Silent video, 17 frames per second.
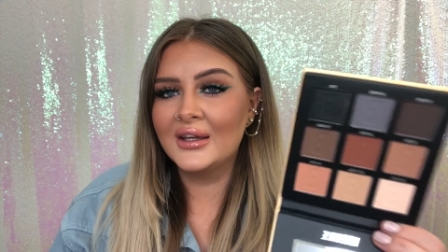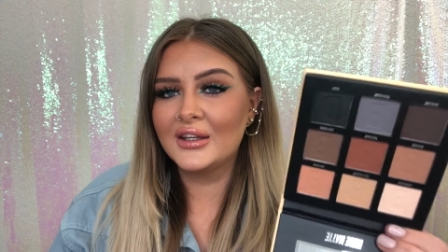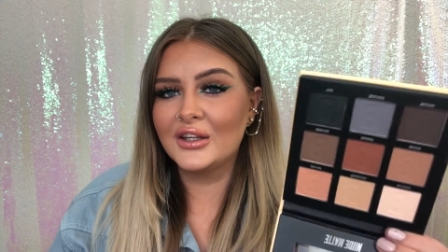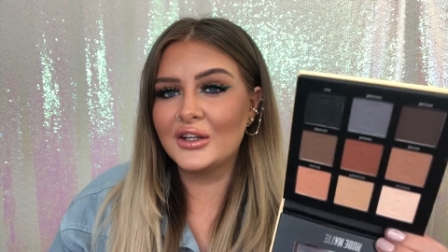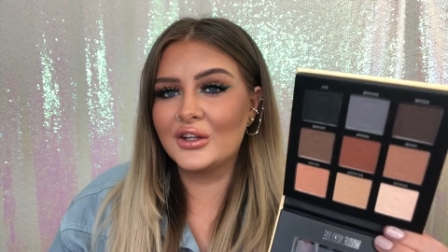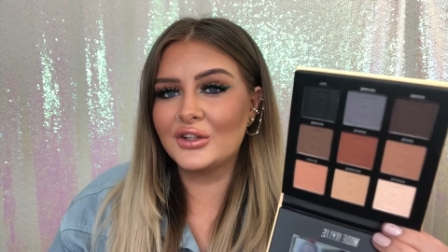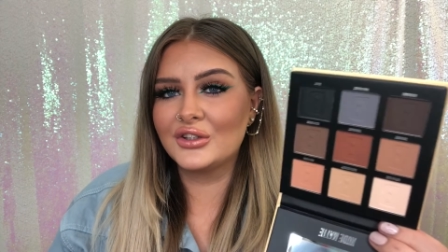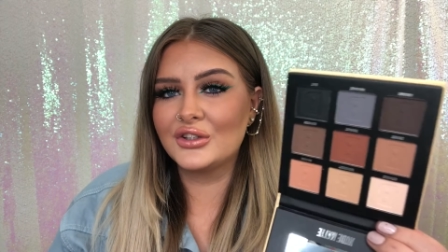
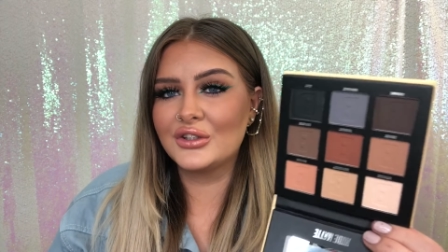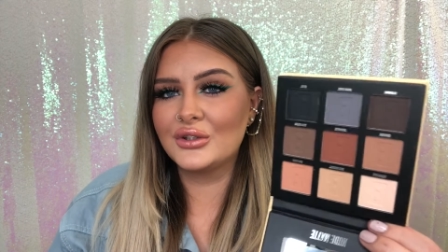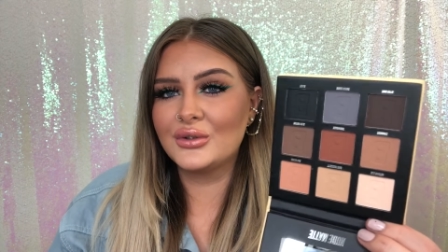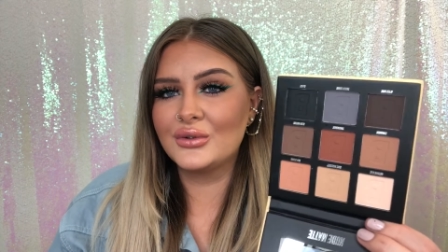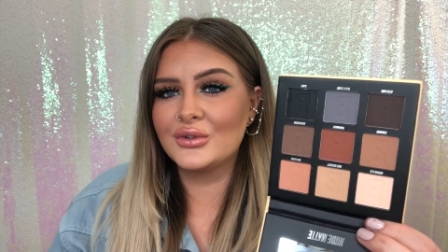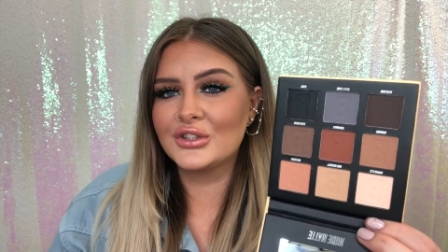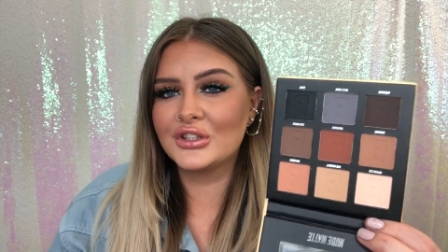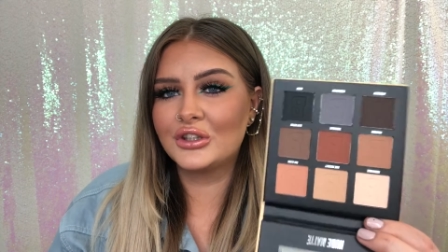you could
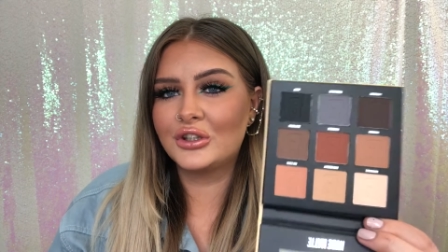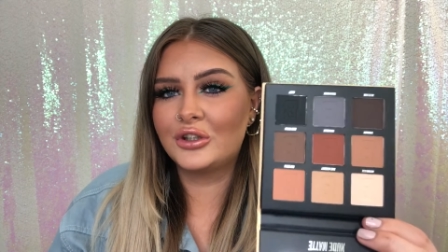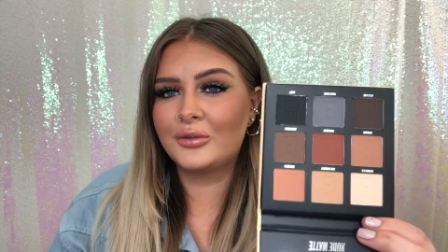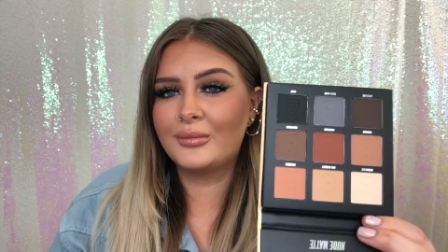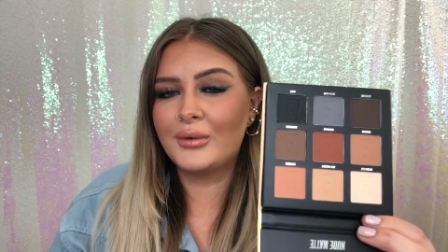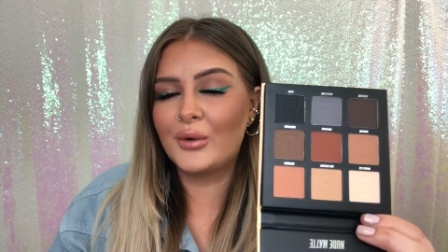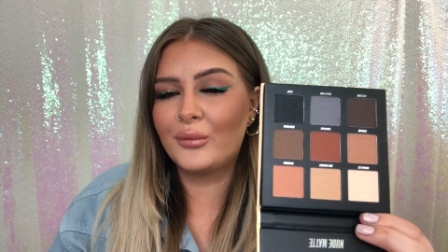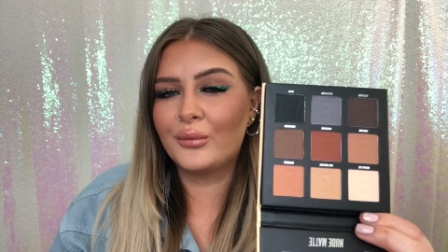do
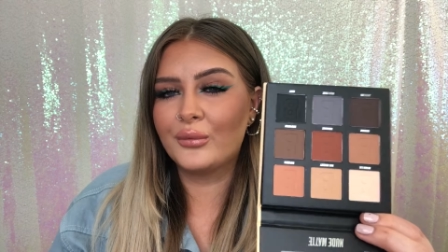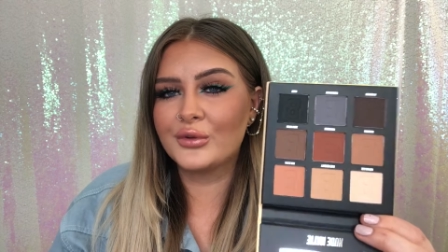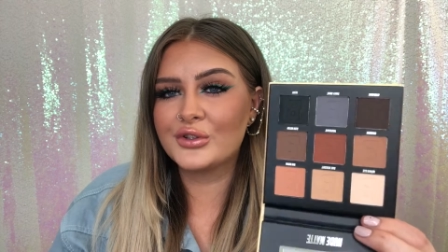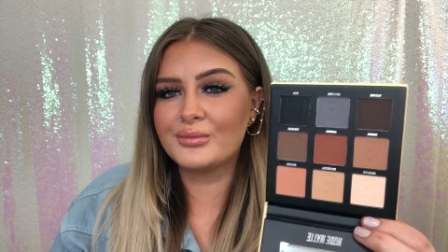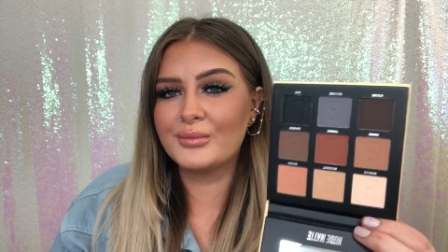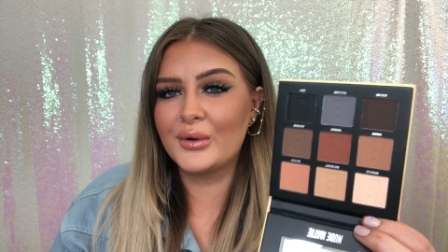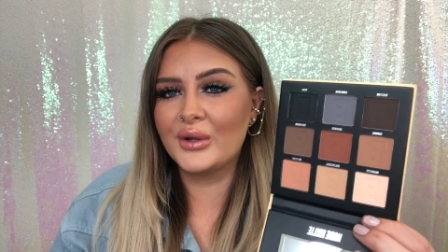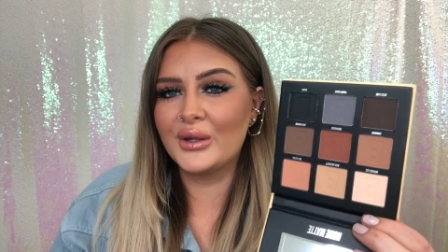some
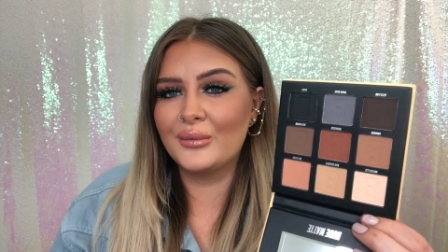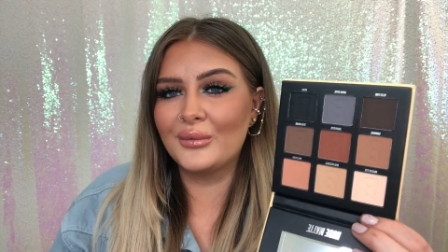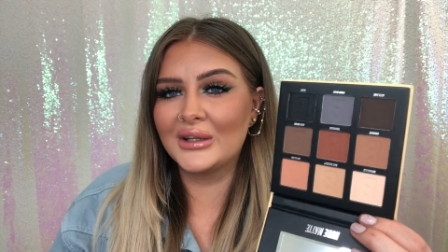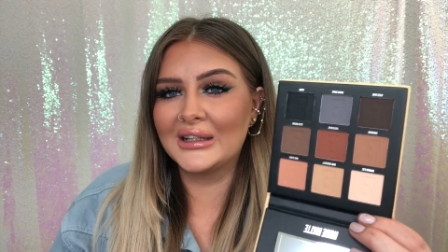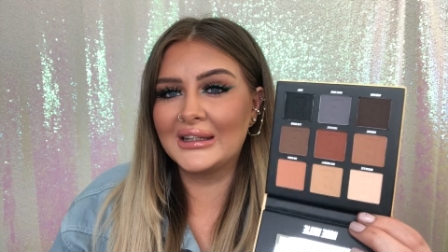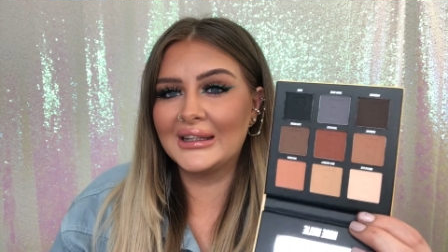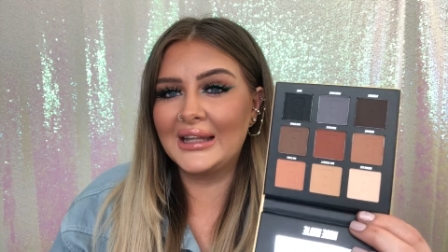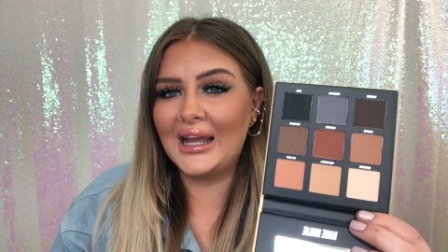smoky
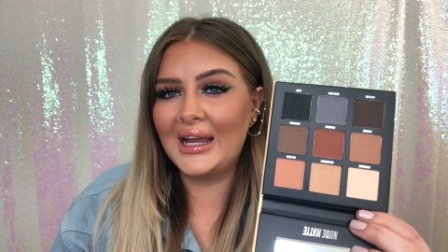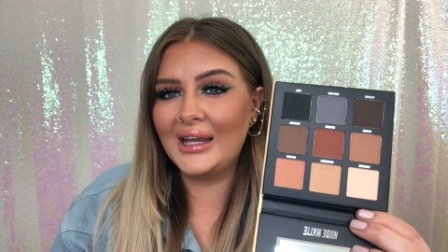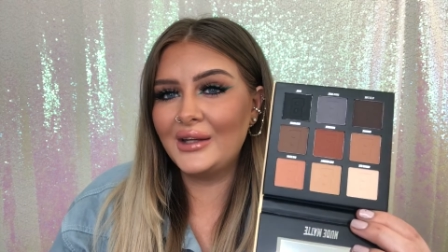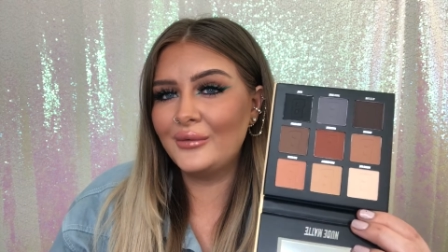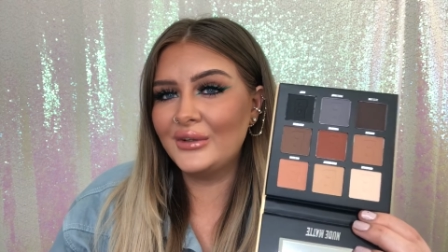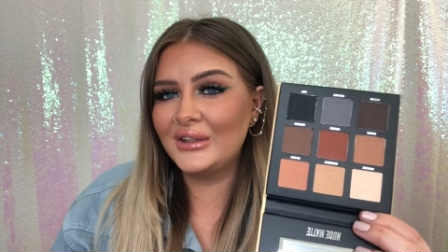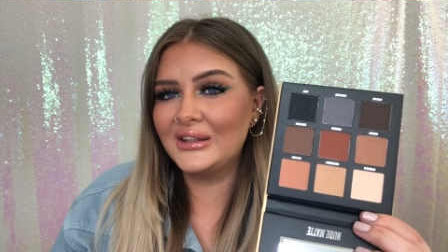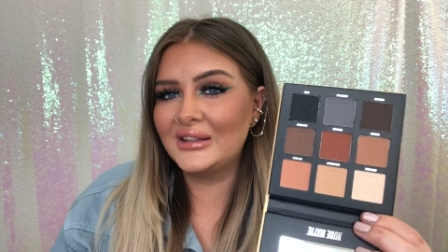wing
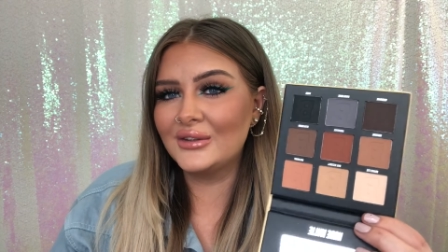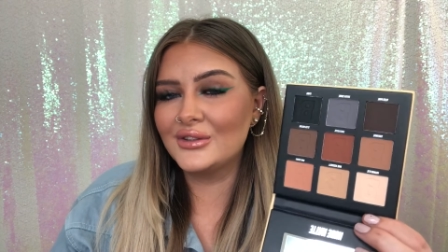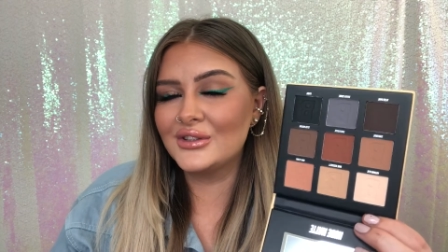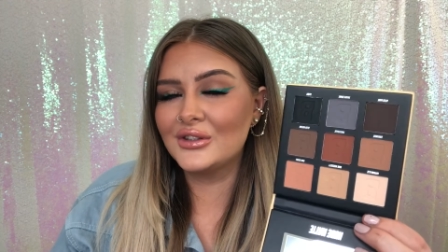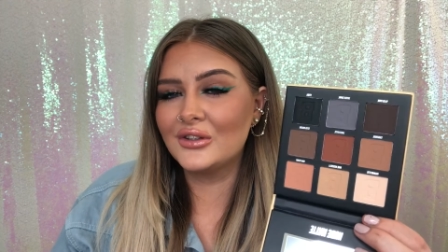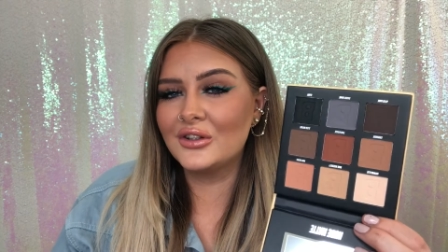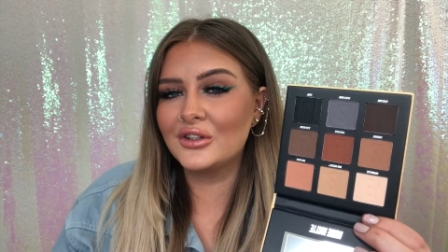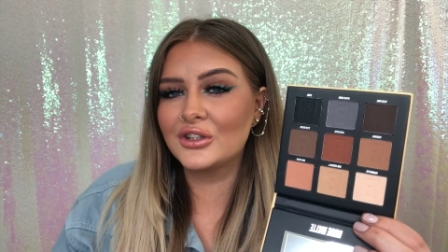liner with
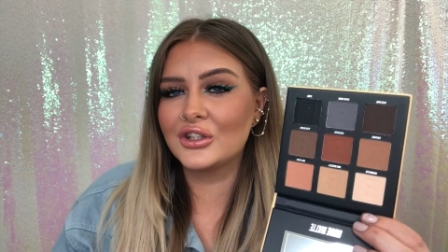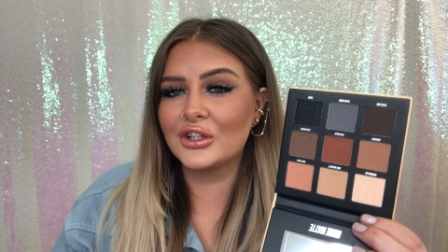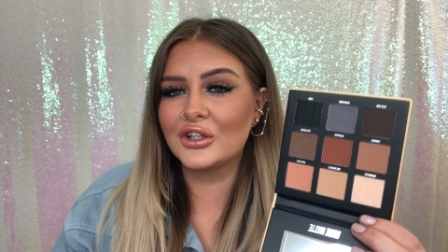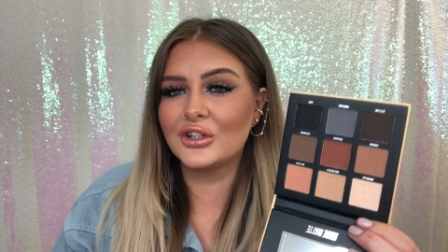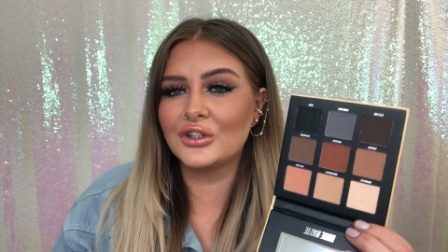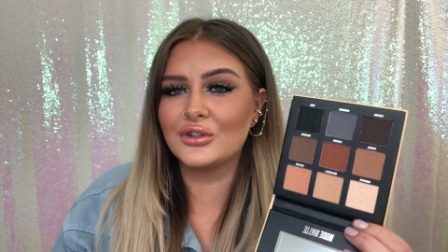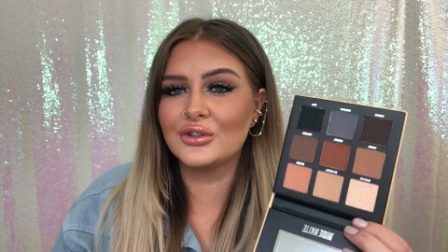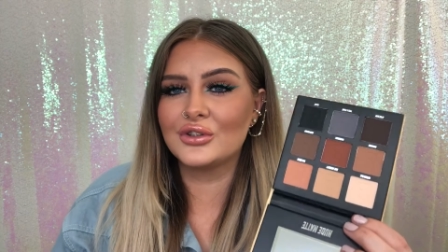those looks, you
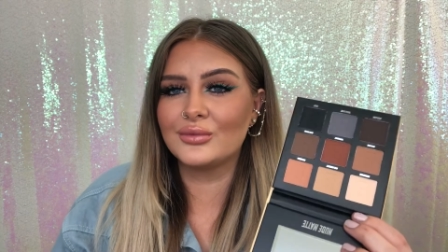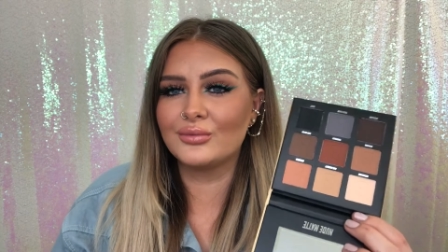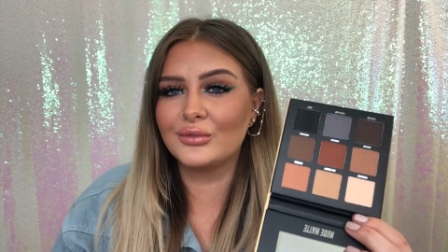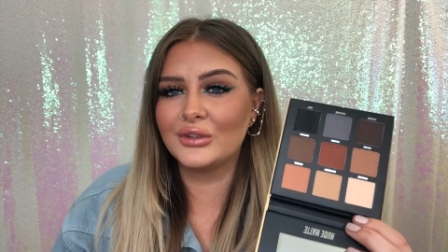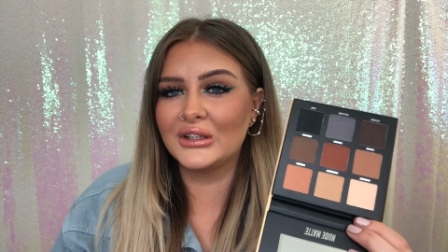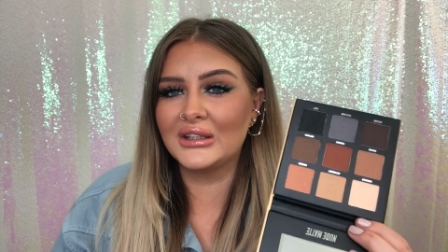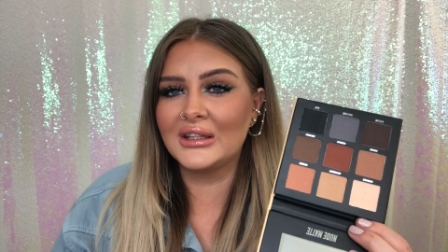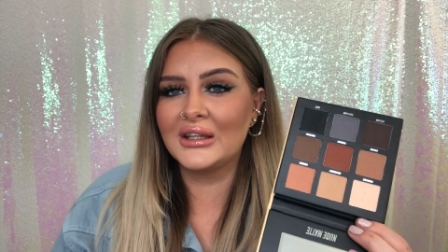can do some
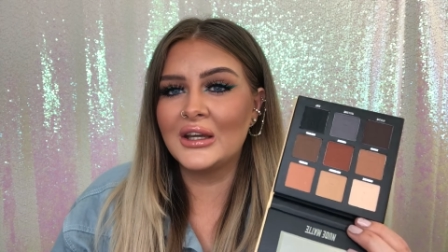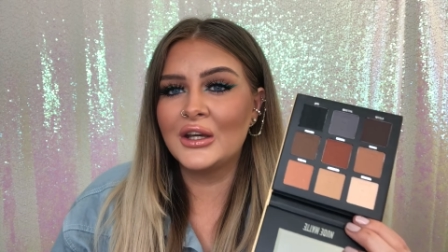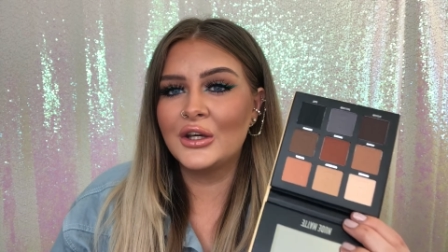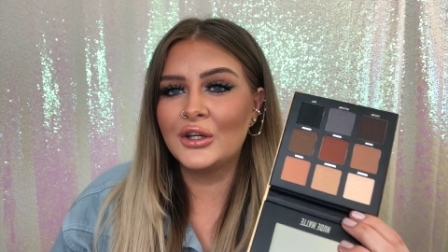really